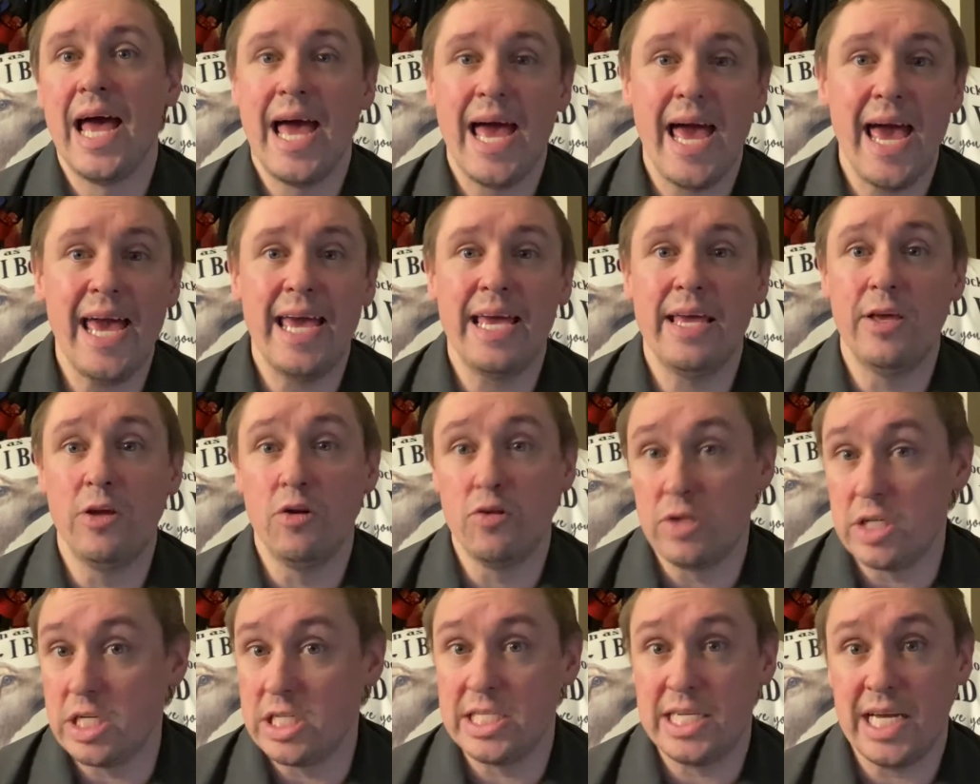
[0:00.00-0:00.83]
hey, you
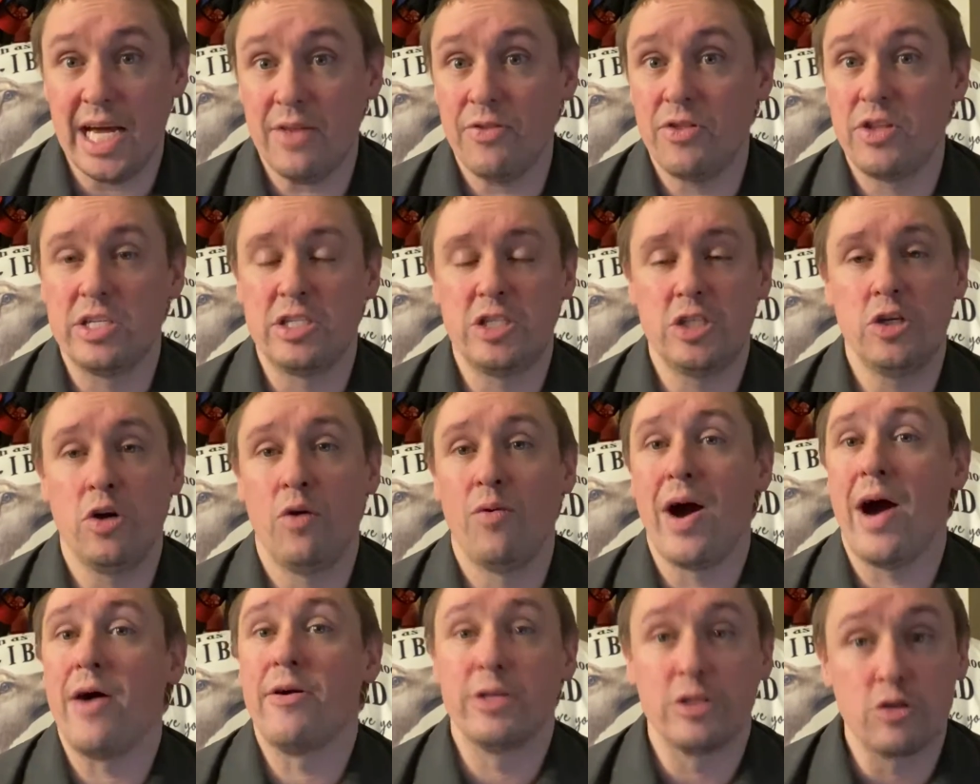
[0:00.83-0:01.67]
should check this
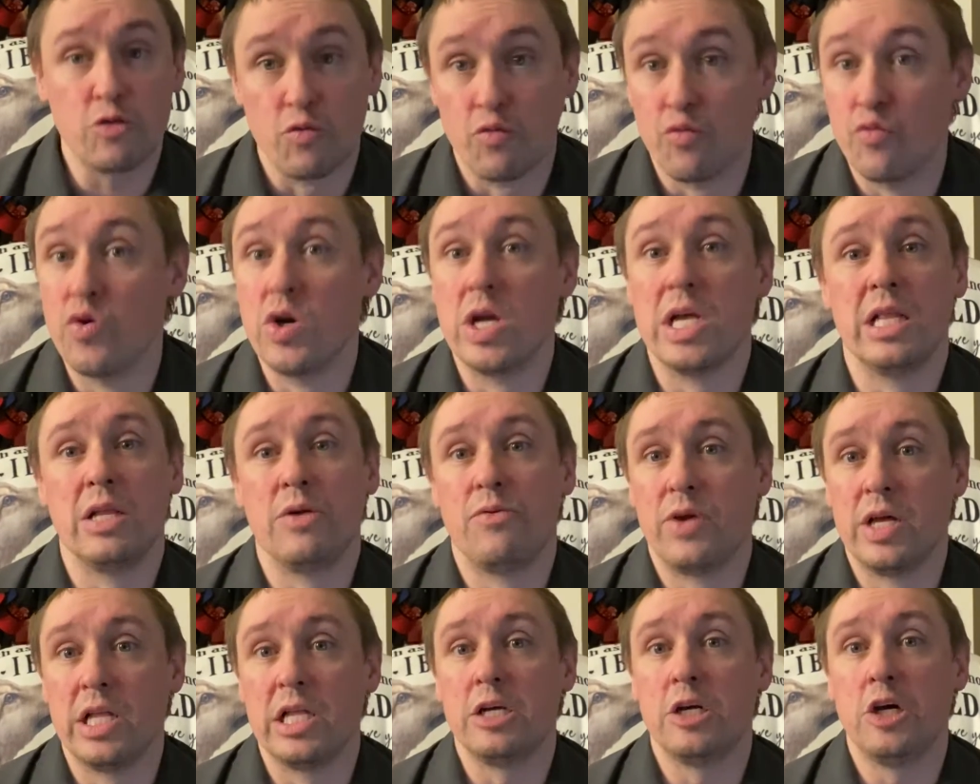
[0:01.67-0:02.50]
show out. It's really,
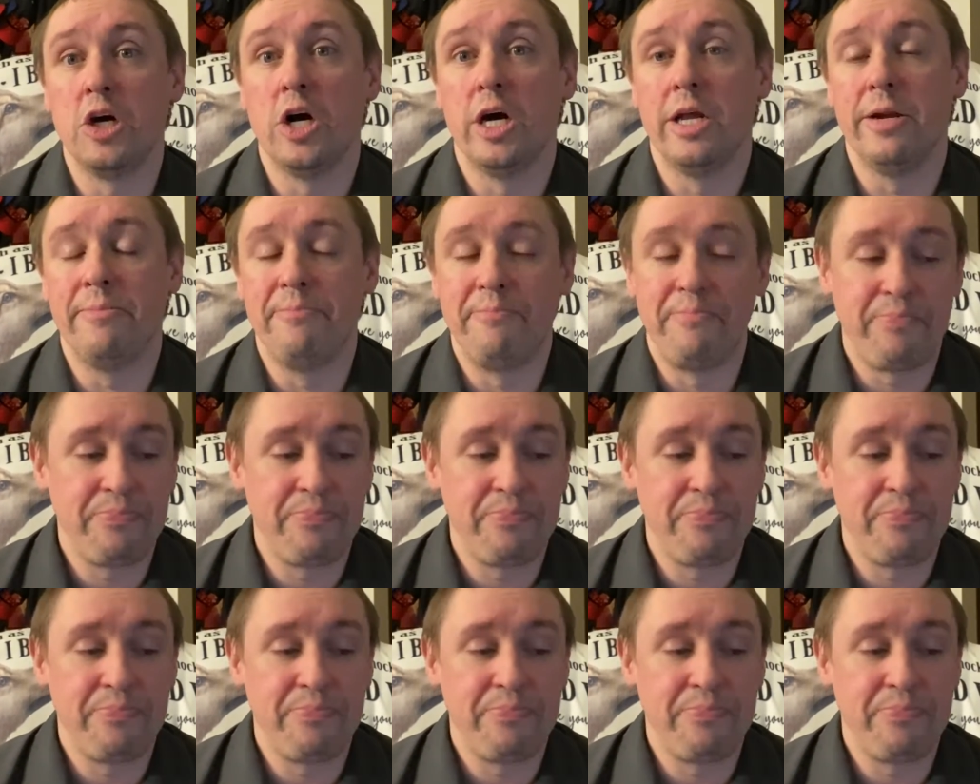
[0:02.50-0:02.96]
really good.